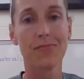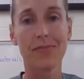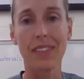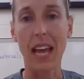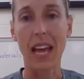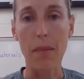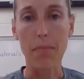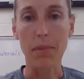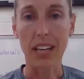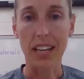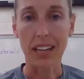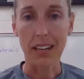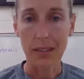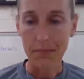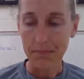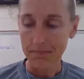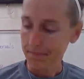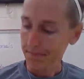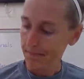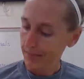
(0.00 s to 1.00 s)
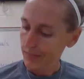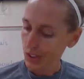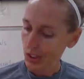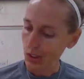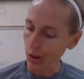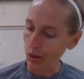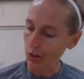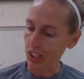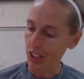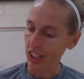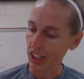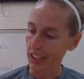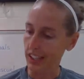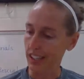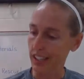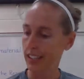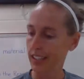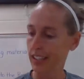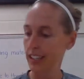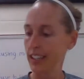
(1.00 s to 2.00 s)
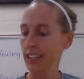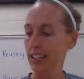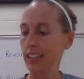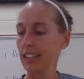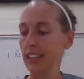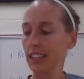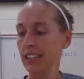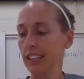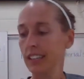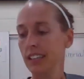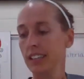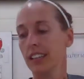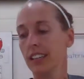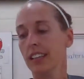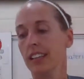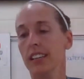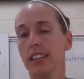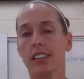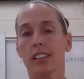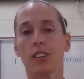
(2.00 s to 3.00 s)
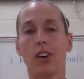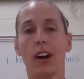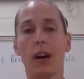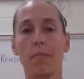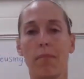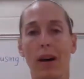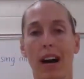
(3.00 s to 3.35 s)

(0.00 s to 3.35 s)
Epic. So good. Go ahead and